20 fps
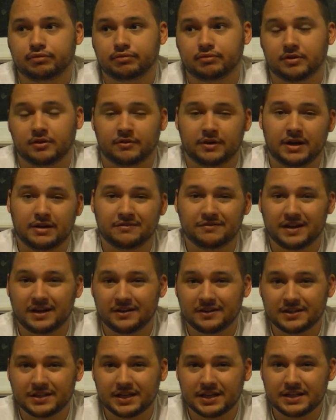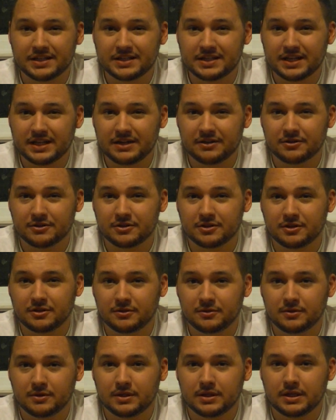around Valentine's Day or
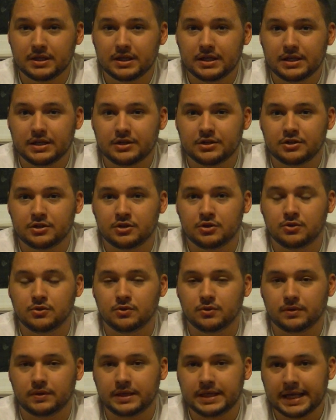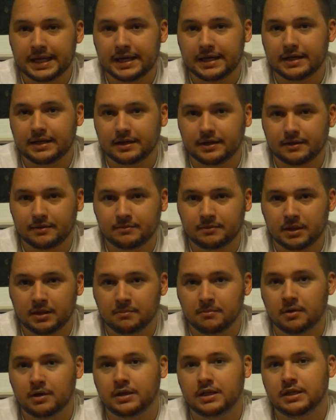so to get the
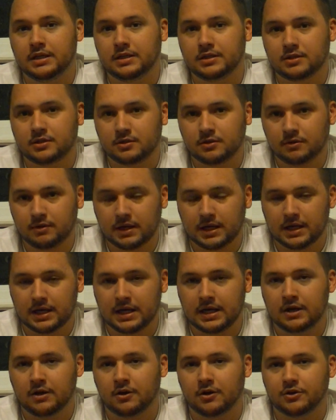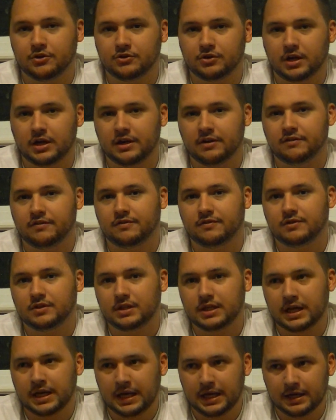money to get a hard drive
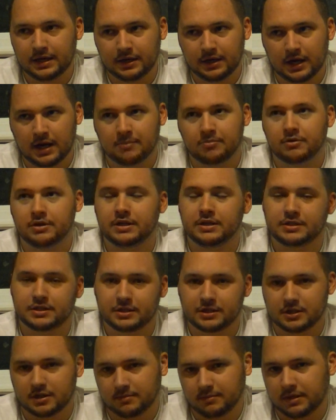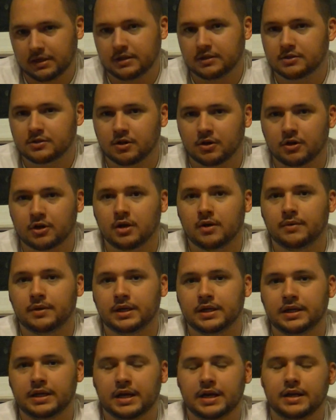and an operating system and start
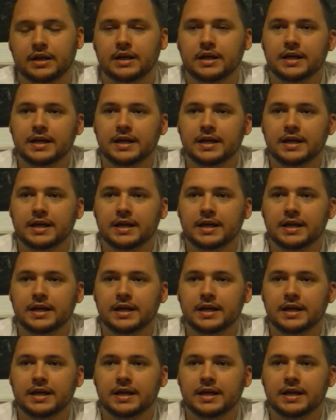going again.